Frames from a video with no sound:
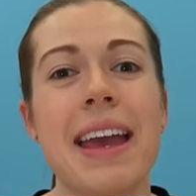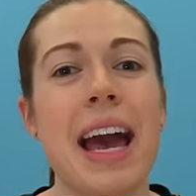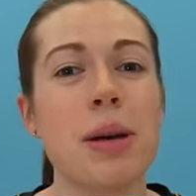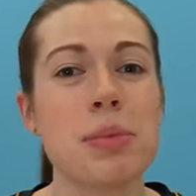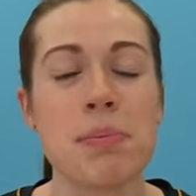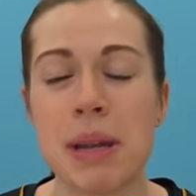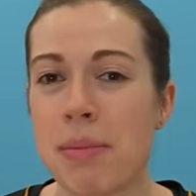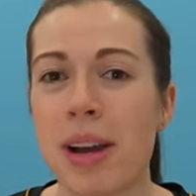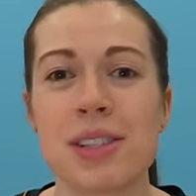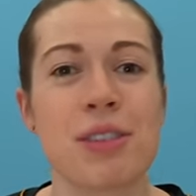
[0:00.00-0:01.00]
it helps
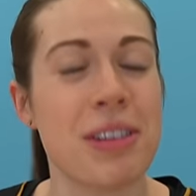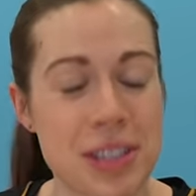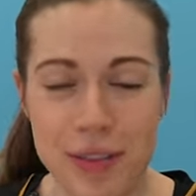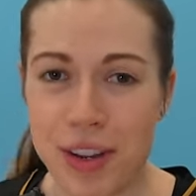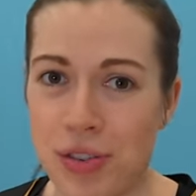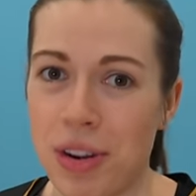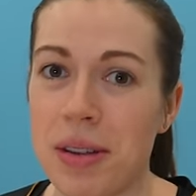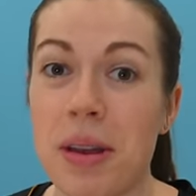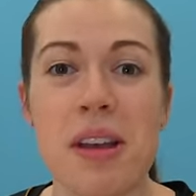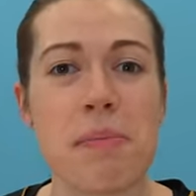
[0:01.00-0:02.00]
minimize the risk of
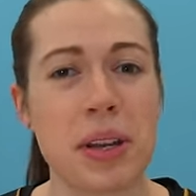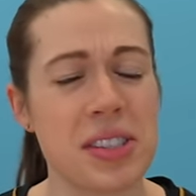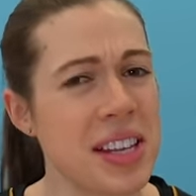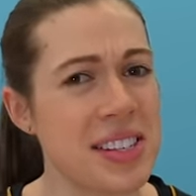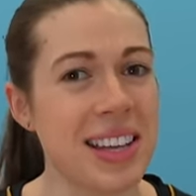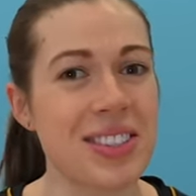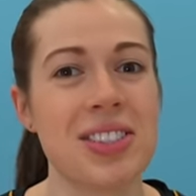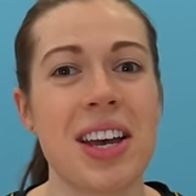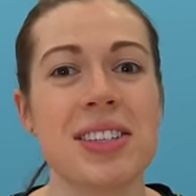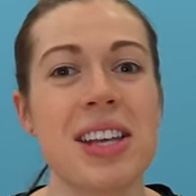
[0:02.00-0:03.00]
injury because this
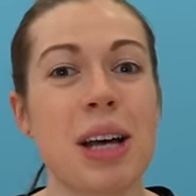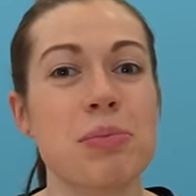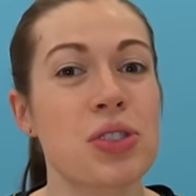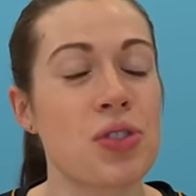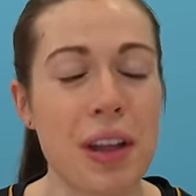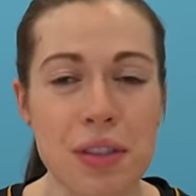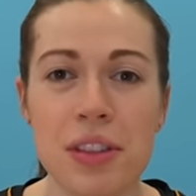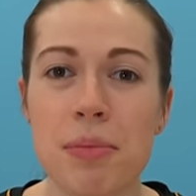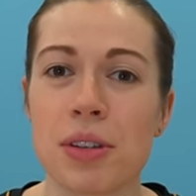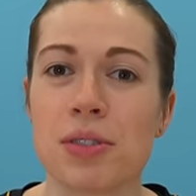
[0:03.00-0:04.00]
exercise helps
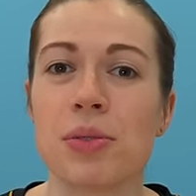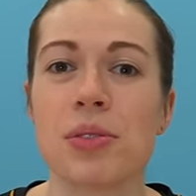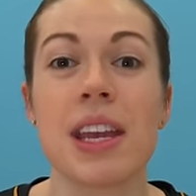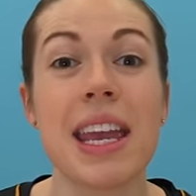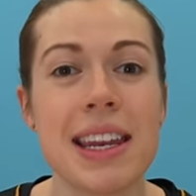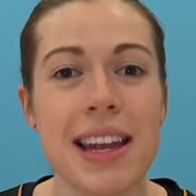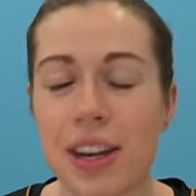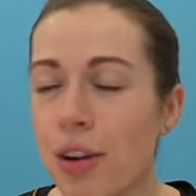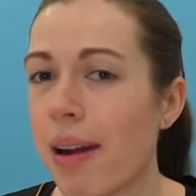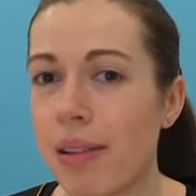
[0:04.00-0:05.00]
strengthen the muscles in
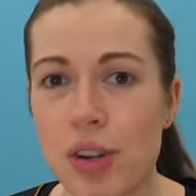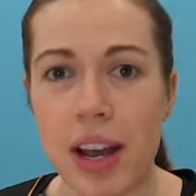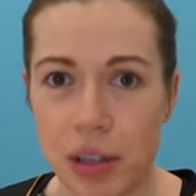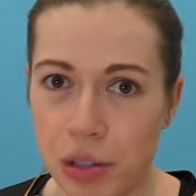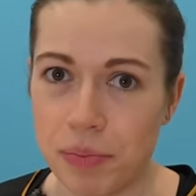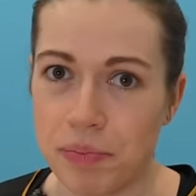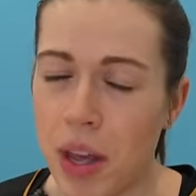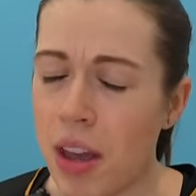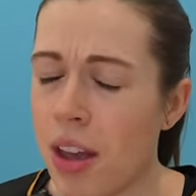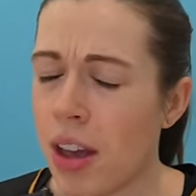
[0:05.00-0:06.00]
and around your ankle.
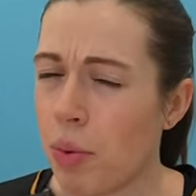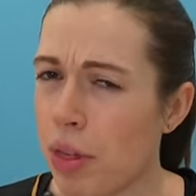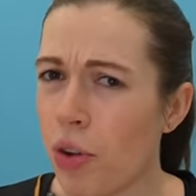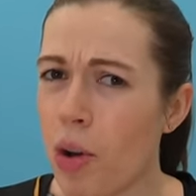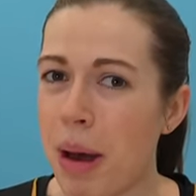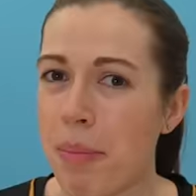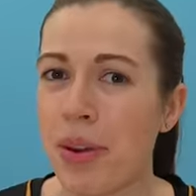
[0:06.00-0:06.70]
We thought about